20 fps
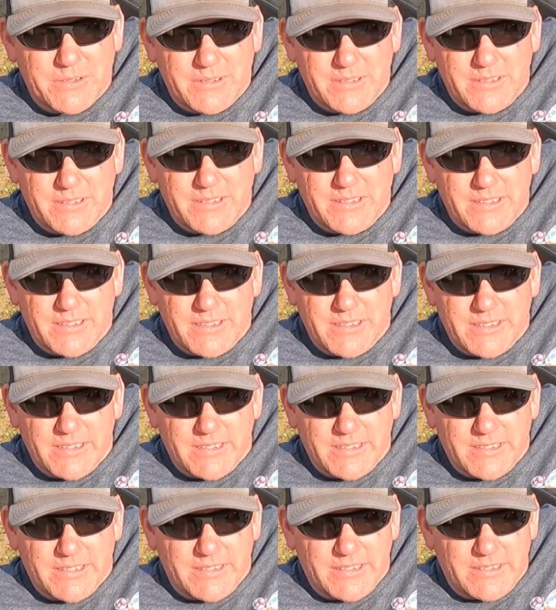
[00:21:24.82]

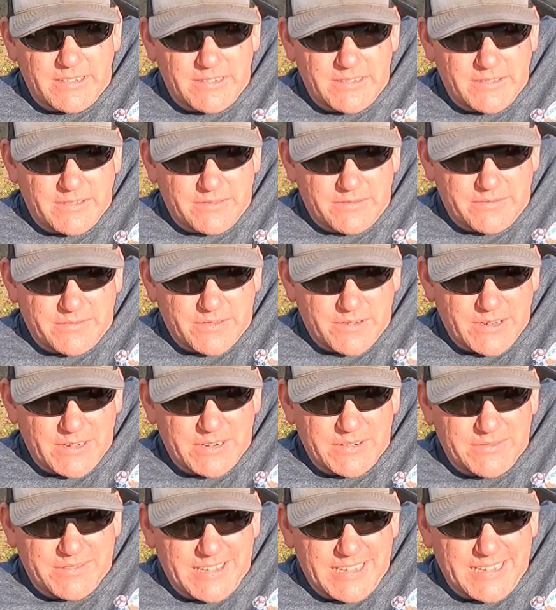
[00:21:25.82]
in
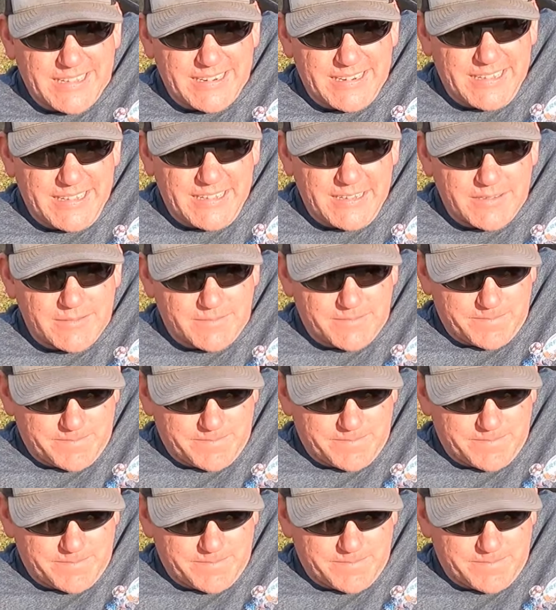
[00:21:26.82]
front of Andy.